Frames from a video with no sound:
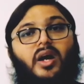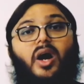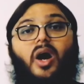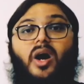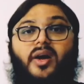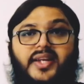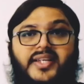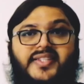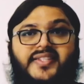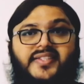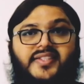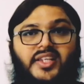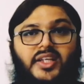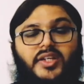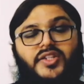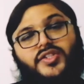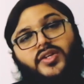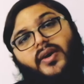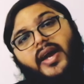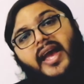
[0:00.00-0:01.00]
Honesty,
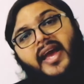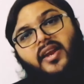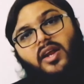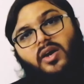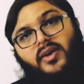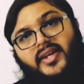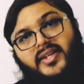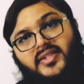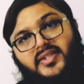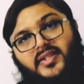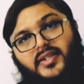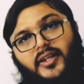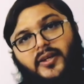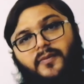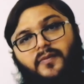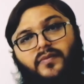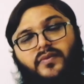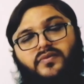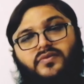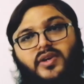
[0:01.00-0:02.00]
so an honesty,
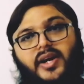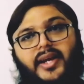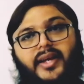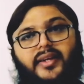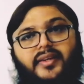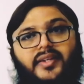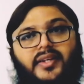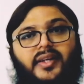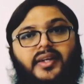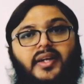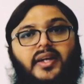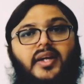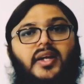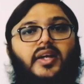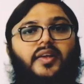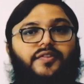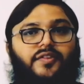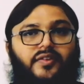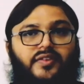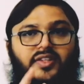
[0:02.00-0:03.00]
right?
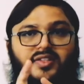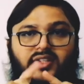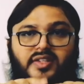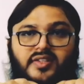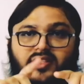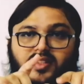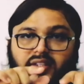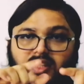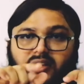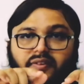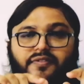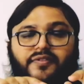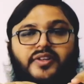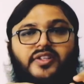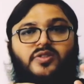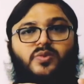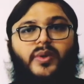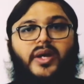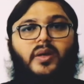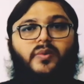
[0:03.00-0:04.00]
So this is the
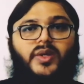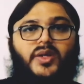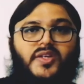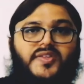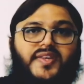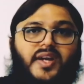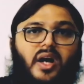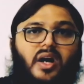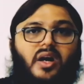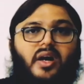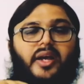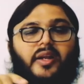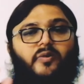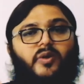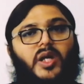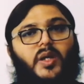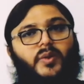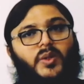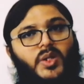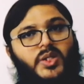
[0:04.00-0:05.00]
difference where we use R and
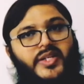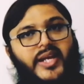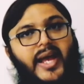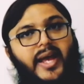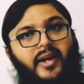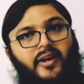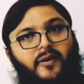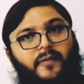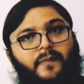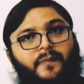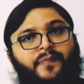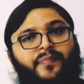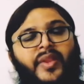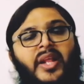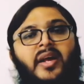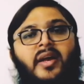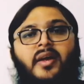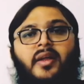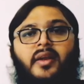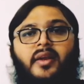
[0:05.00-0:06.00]
where we use an.
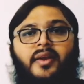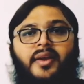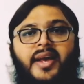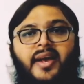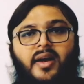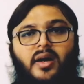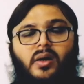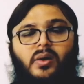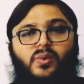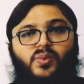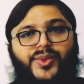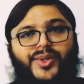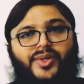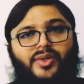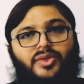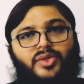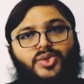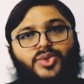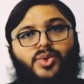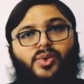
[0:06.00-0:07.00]
Now, we're
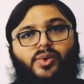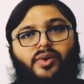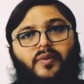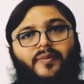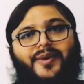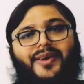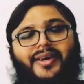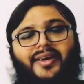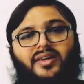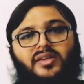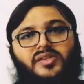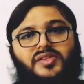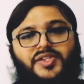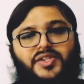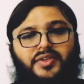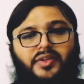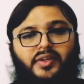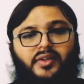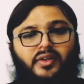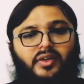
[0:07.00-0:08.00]
gonna talk
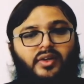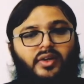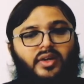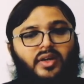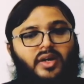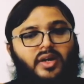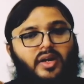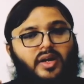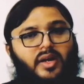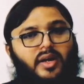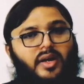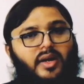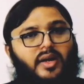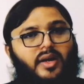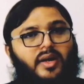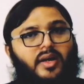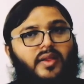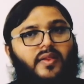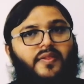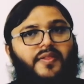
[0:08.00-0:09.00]
about
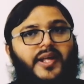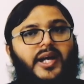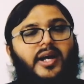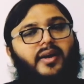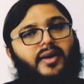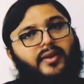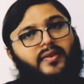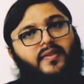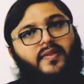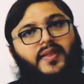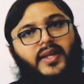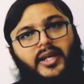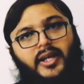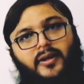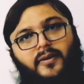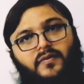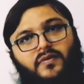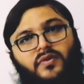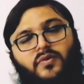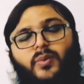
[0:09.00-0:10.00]
thou and
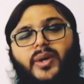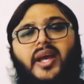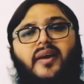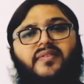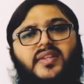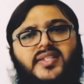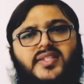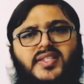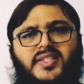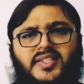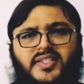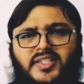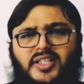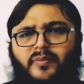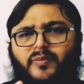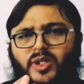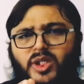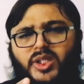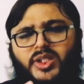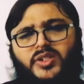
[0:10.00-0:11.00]
thee. We have the
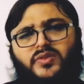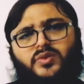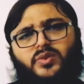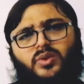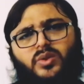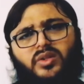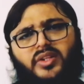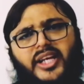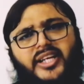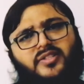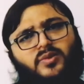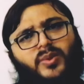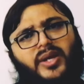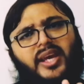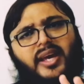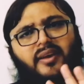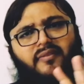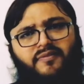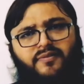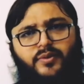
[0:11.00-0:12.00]
similar rule as we
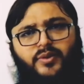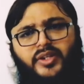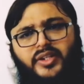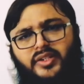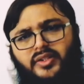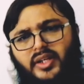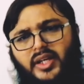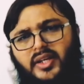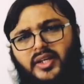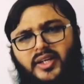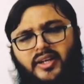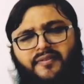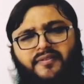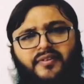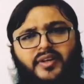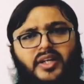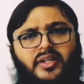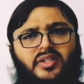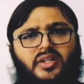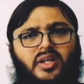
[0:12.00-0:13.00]
have for
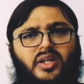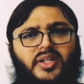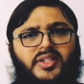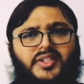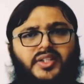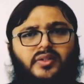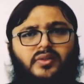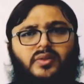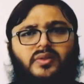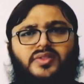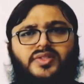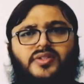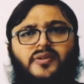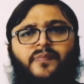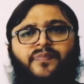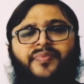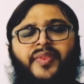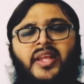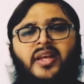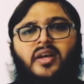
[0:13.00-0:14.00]
indefinite articles
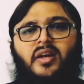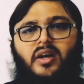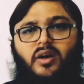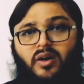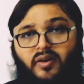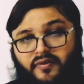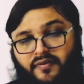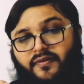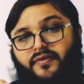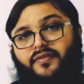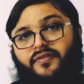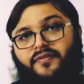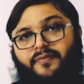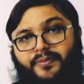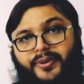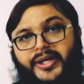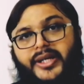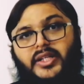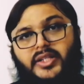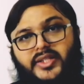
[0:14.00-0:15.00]
of
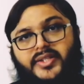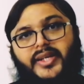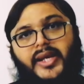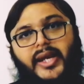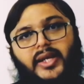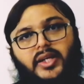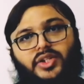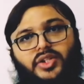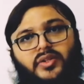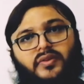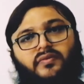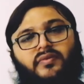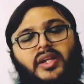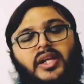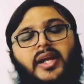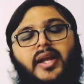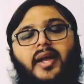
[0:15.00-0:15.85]
pronunciation.